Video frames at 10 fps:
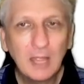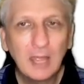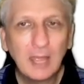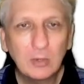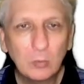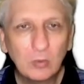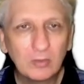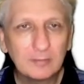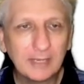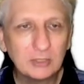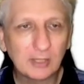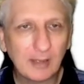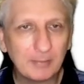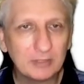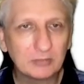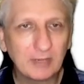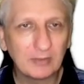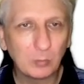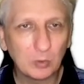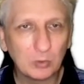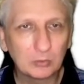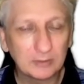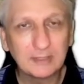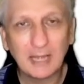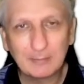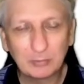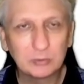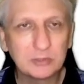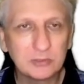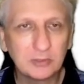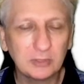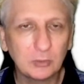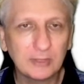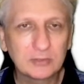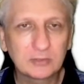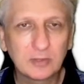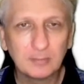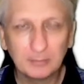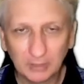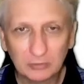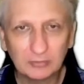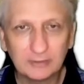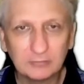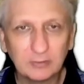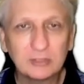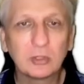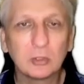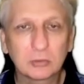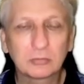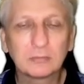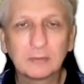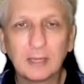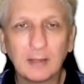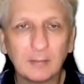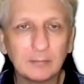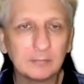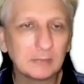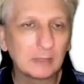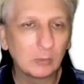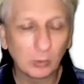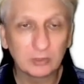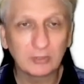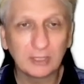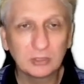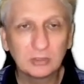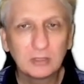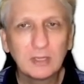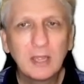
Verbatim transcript: And all of the major companies around the world, and DARPA, which is the US military research um, organization,